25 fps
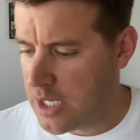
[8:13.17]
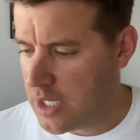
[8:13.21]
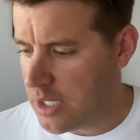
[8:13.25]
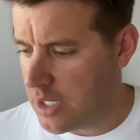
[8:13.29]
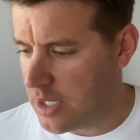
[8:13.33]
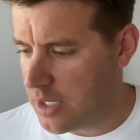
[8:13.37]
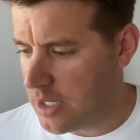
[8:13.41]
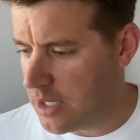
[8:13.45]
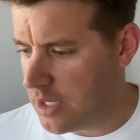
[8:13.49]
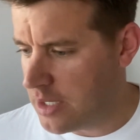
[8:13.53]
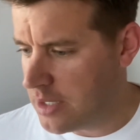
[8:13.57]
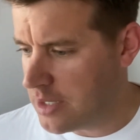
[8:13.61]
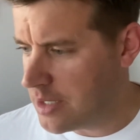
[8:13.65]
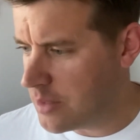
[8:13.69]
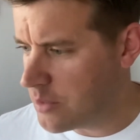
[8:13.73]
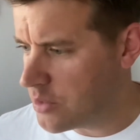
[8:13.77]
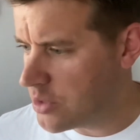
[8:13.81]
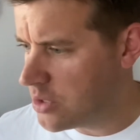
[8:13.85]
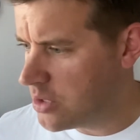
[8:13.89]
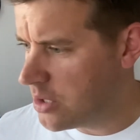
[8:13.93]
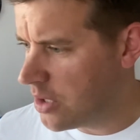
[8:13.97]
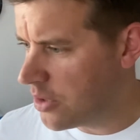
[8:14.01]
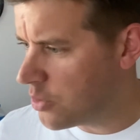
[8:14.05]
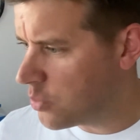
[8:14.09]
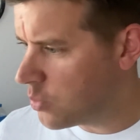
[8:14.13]
There was
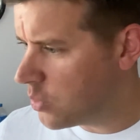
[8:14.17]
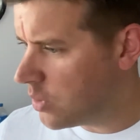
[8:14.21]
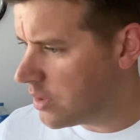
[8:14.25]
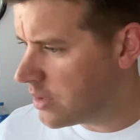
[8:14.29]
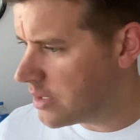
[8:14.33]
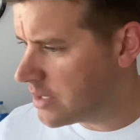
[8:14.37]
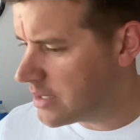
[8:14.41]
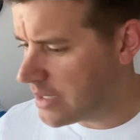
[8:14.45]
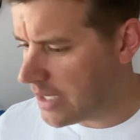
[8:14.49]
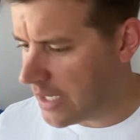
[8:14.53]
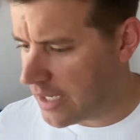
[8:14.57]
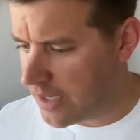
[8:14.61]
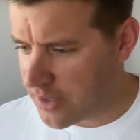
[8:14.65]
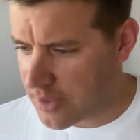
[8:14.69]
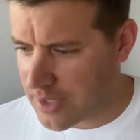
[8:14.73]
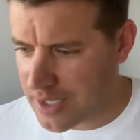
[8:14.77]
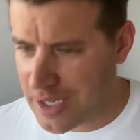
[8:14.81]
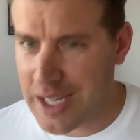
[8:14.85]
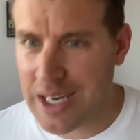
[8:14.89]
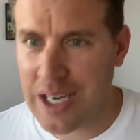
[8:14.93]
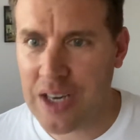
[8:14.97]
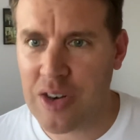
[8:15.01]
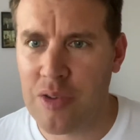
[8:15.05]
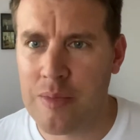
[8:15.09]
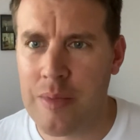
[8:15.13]
another one today, I
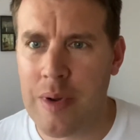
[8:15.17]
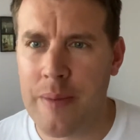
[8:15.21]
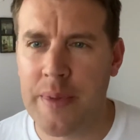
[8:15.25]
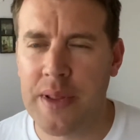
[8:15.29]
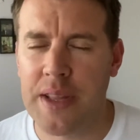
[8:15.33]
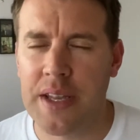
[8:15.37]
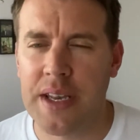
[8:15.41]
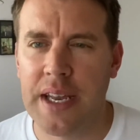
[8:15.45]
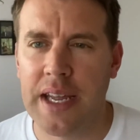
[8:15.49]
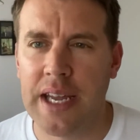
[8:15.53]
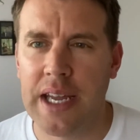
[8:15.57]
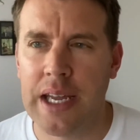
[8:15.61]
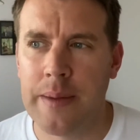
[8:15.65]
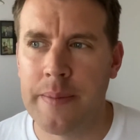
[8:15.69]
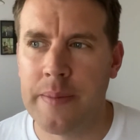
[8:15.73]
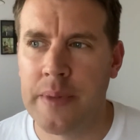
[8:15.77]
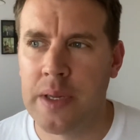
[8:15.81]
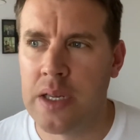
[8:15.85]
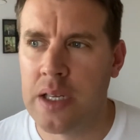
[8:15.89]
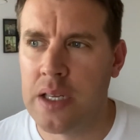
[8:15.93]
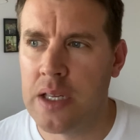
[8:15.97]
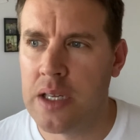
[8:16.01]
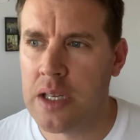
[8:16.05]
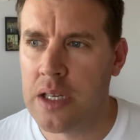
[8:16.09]
cannot remember the name.